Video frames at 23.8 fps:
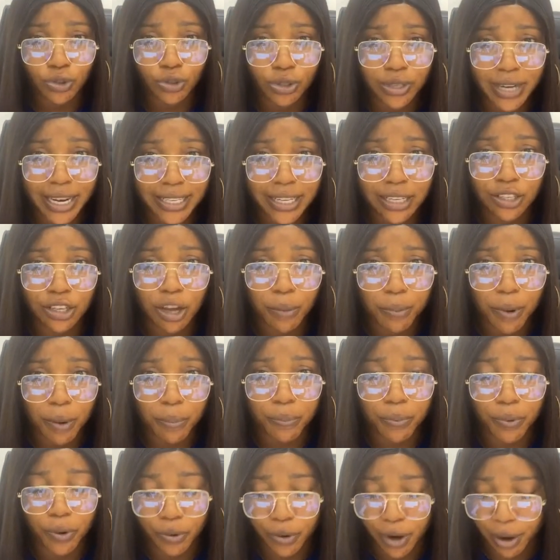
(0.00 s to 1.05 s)
So there's a
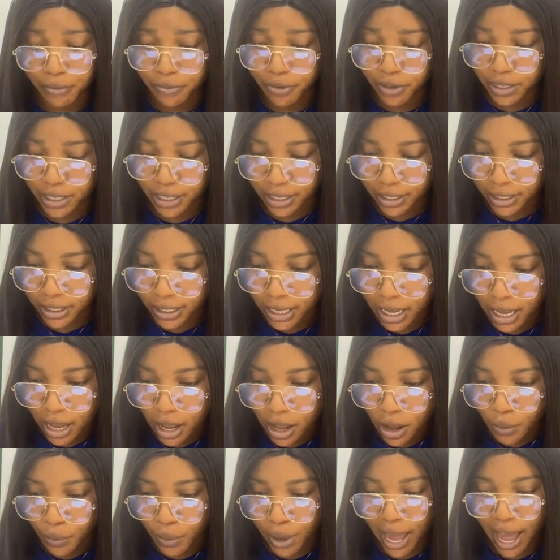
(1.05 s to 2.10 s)
top-up program for this.
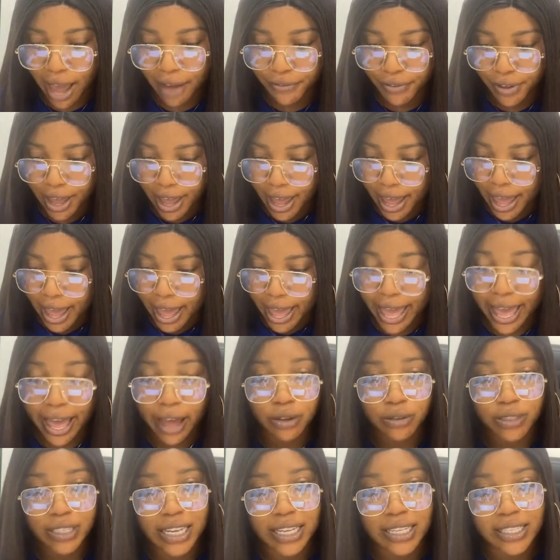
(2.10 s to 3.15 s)
We have
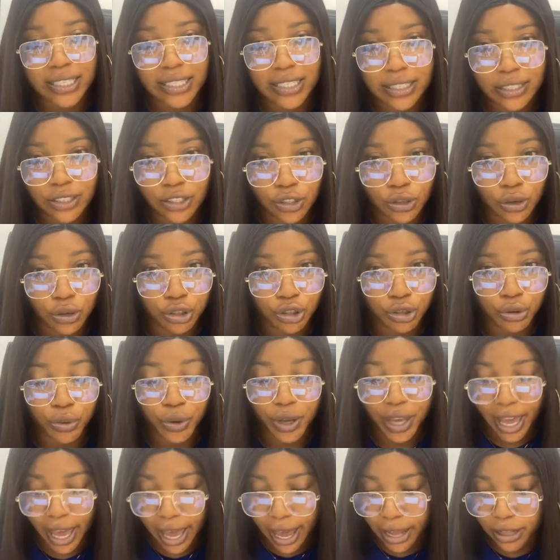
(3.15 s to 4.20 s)
health and social
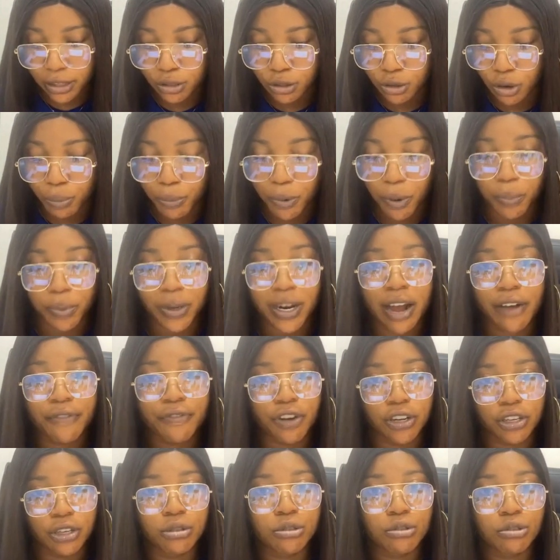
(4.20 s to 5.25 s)
care top-up.
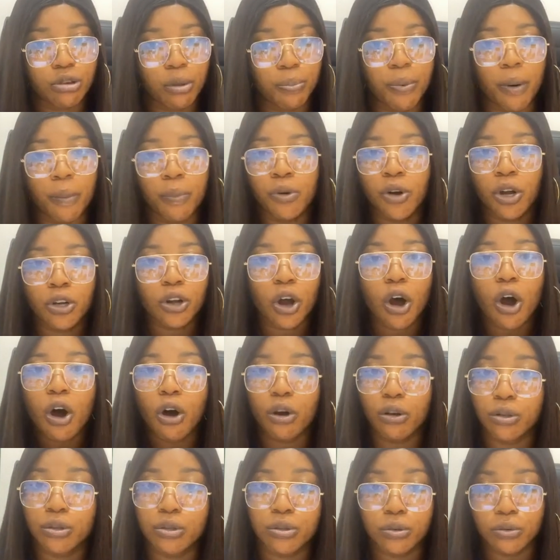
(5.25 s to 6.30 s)
Now for this top-up, not
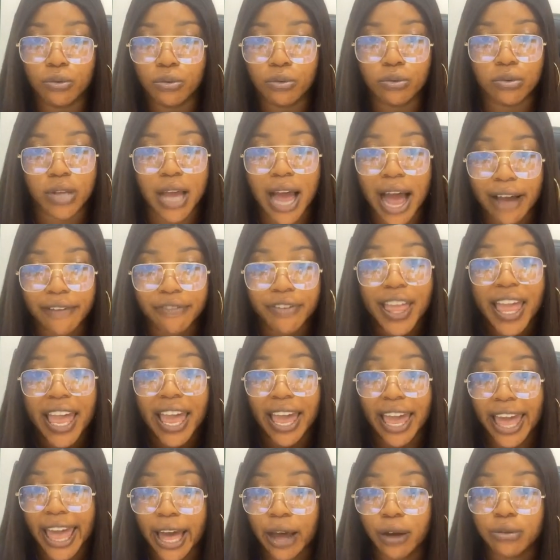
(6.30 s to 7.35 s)
all schools have
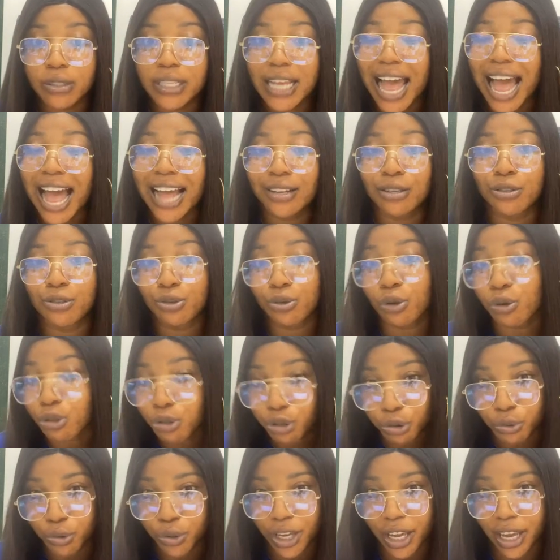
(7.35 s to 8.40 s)
health and
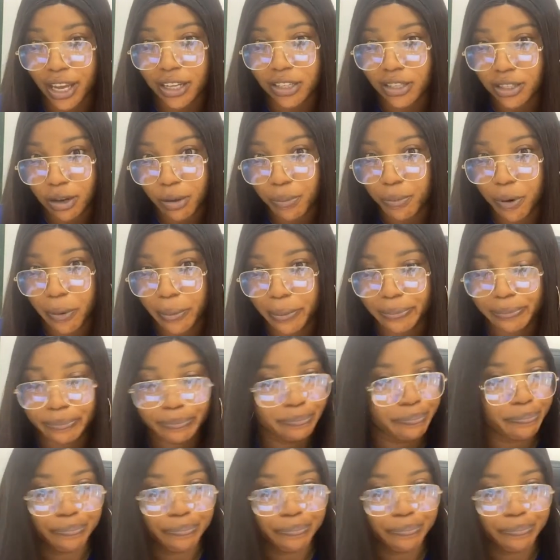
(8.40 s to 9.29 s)
social care top-up.